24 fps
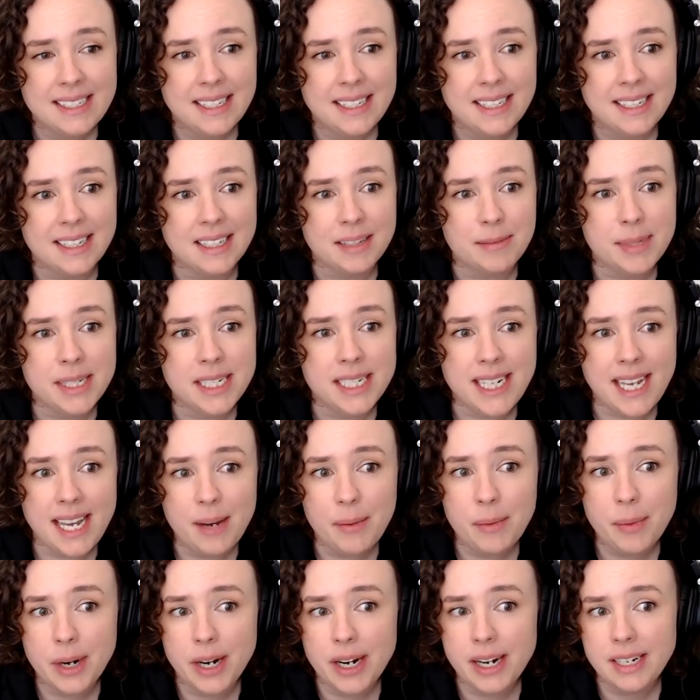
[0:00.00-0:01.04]
Um, today,
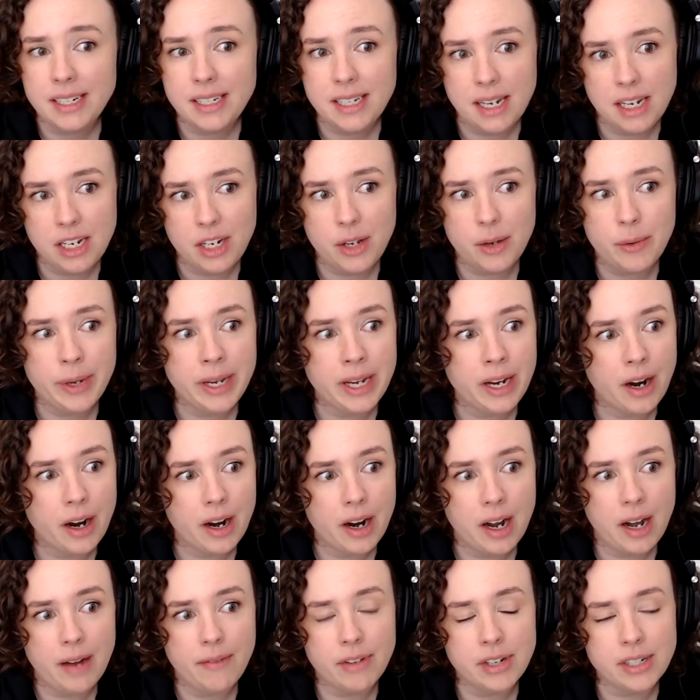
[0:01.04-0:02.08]
we're continuing our
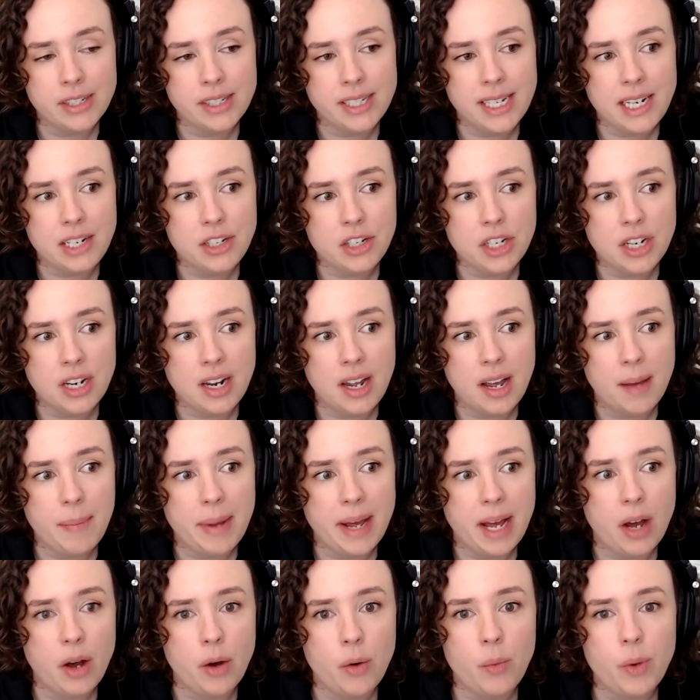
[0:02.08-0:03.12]
conversation
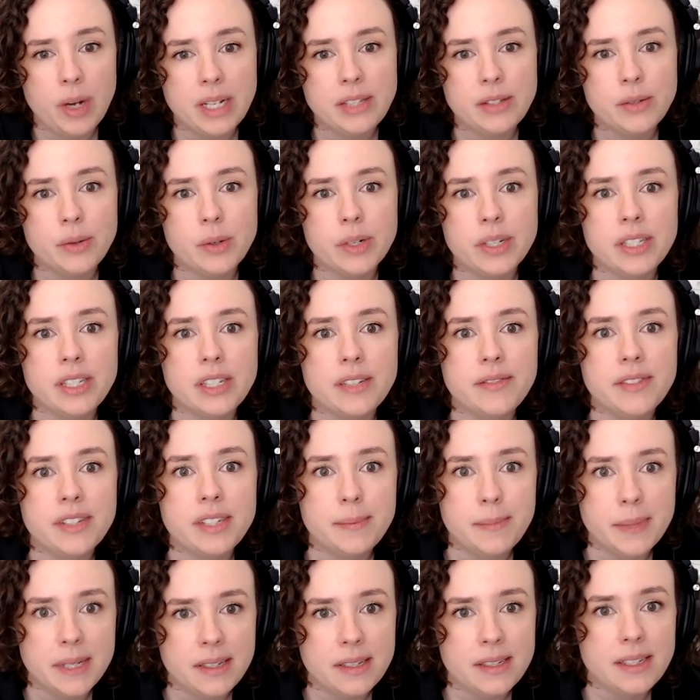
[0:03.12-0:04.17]
about what sorts of
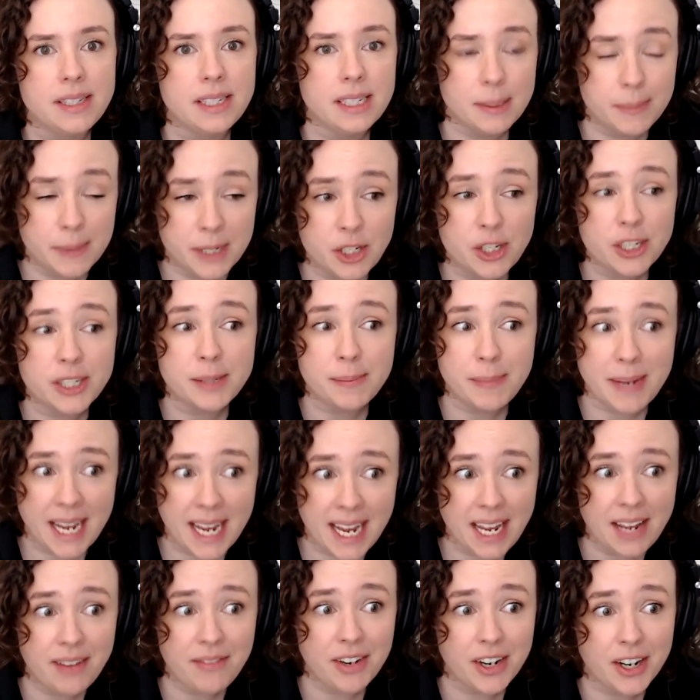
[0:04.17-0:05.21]
sp- suspicious
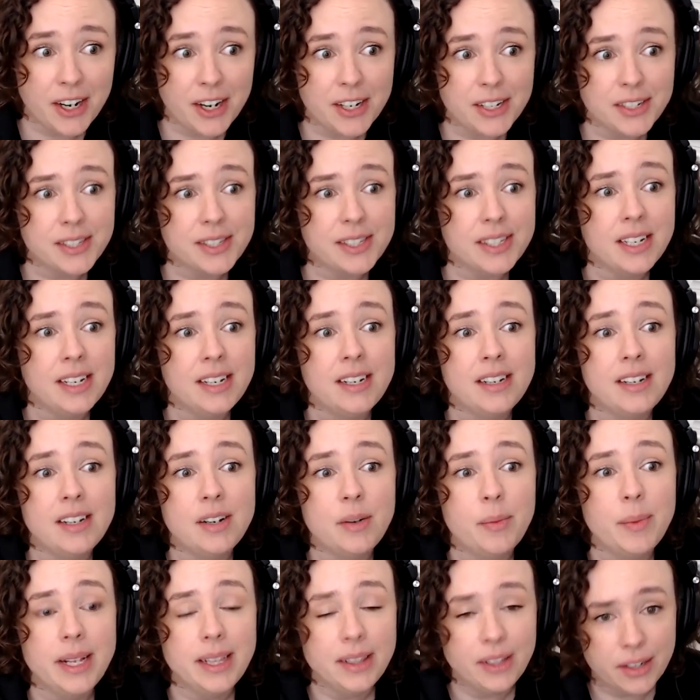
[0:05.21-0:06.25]
behaviors
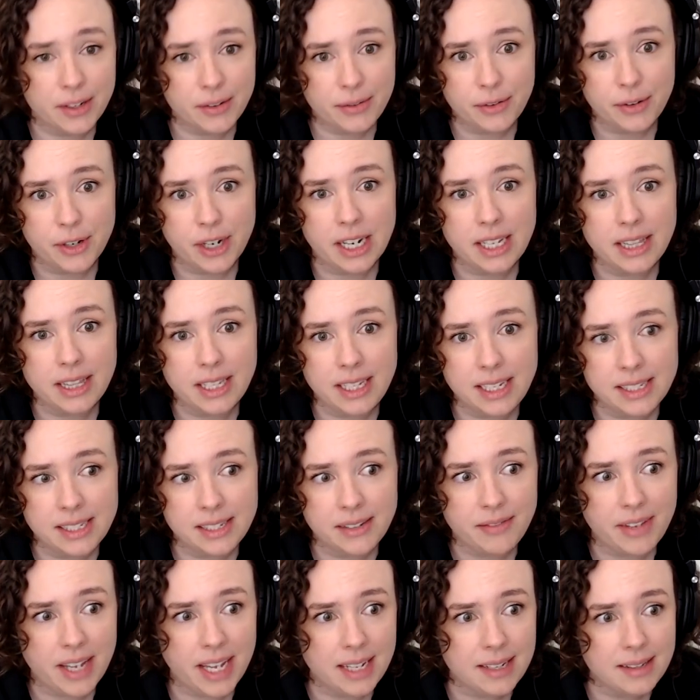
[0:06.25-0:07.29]
we look for at these
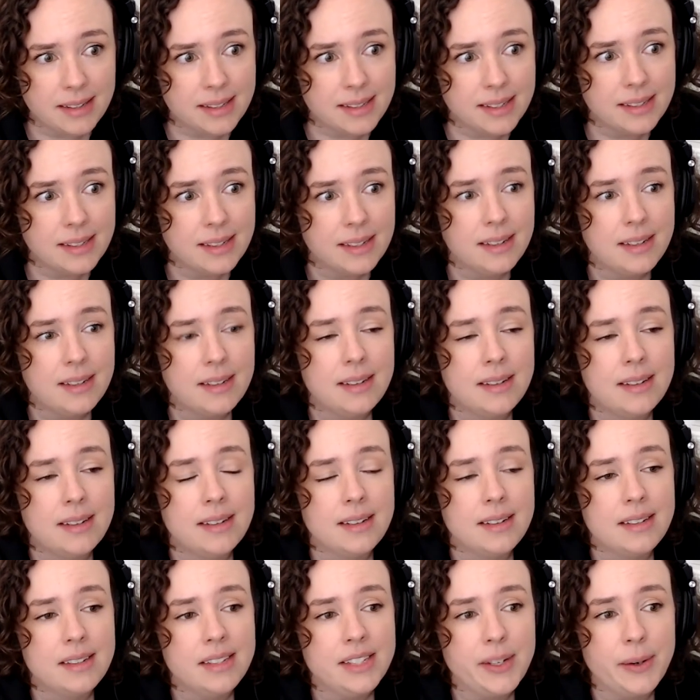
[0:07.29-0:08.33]
events.
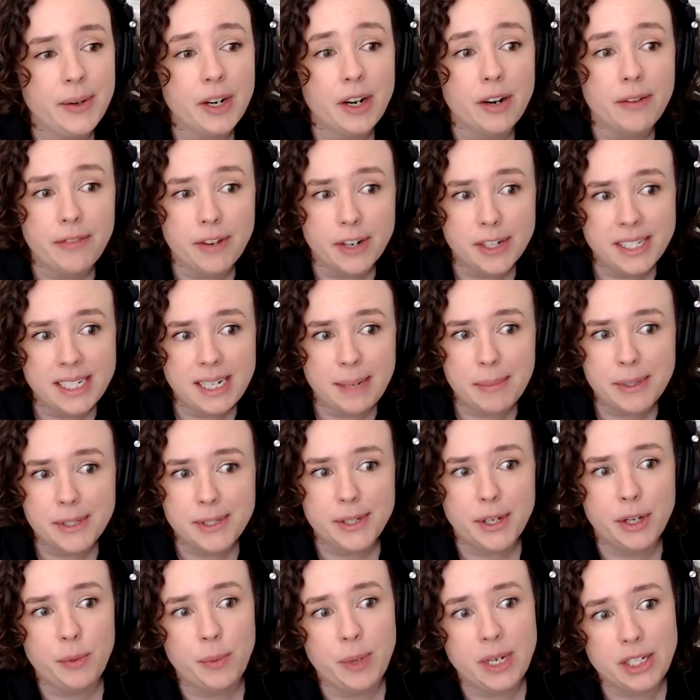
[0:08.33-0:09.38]
So, in our first
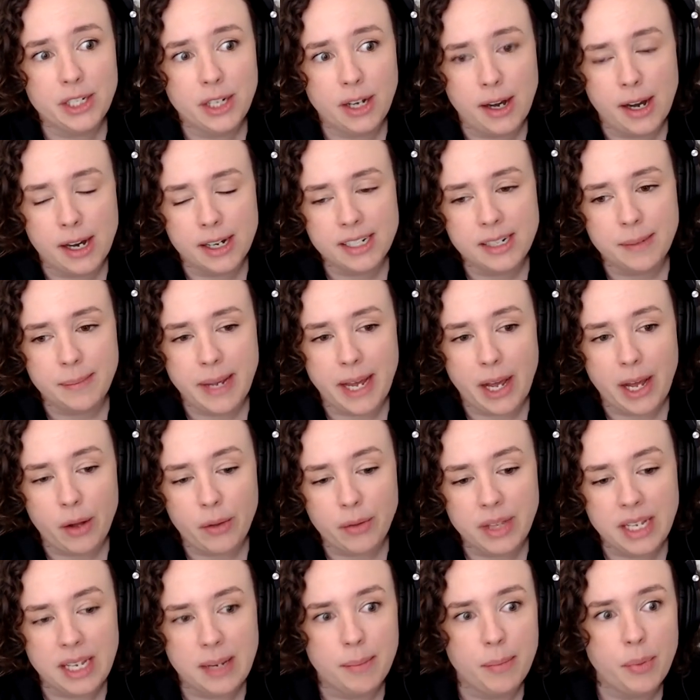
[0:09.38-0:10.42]
episode, we talked
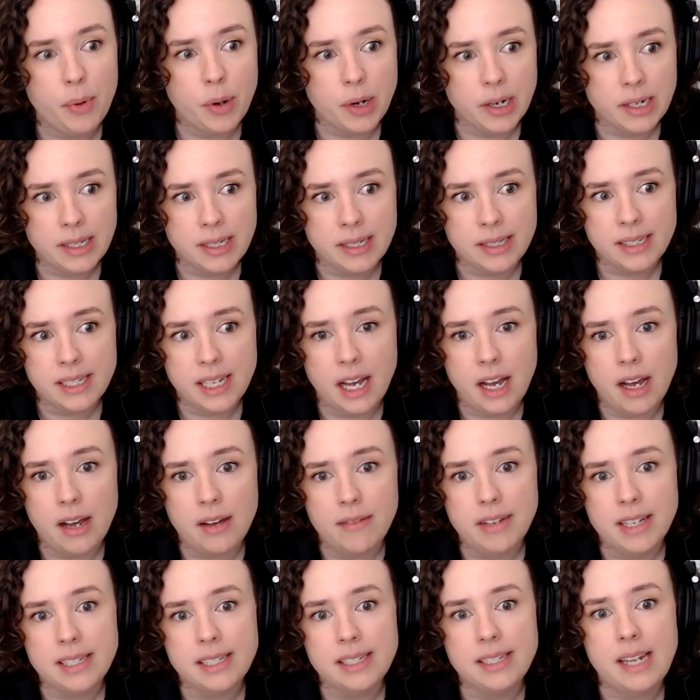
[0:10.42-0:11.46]
about the importance
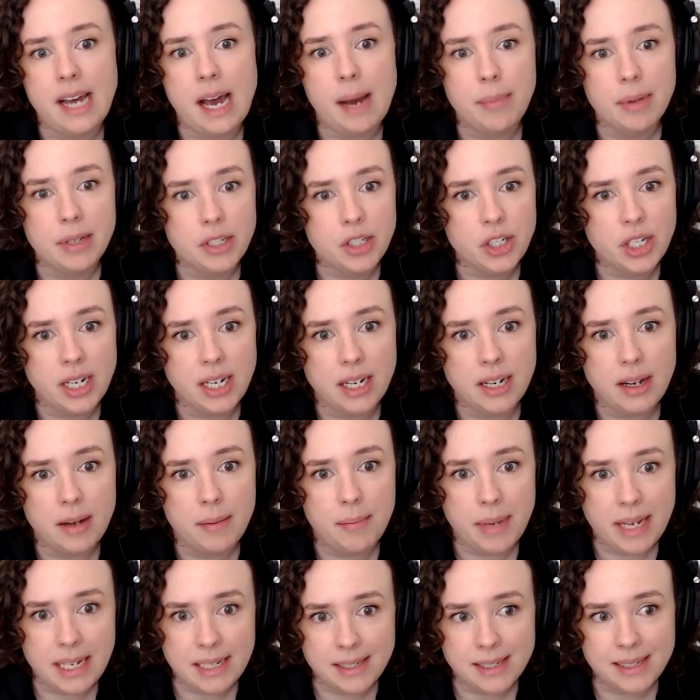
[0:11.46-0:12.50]
of establishing a
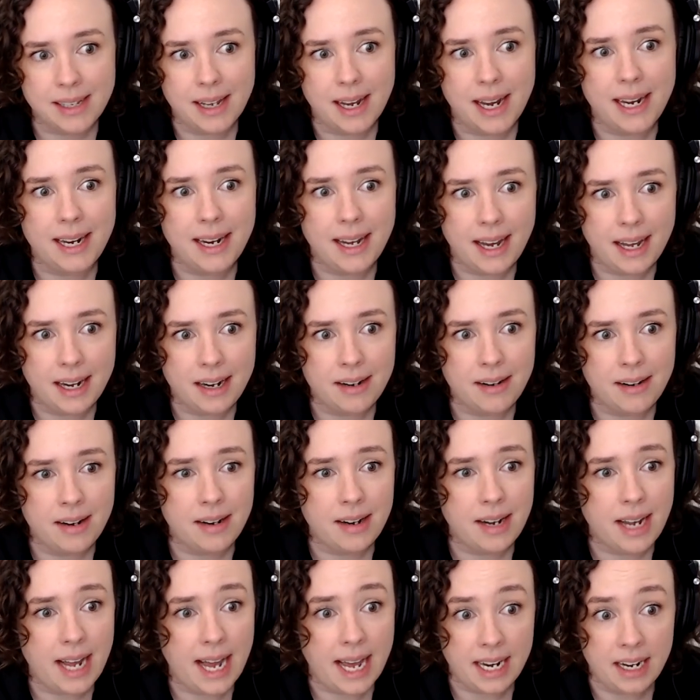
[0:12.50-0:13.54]
baseline at, a,
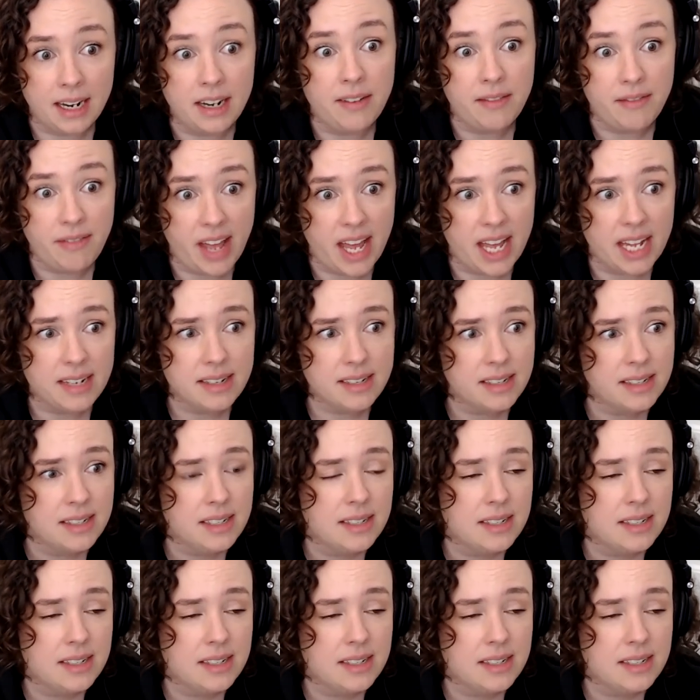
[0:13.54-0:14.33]
at an event.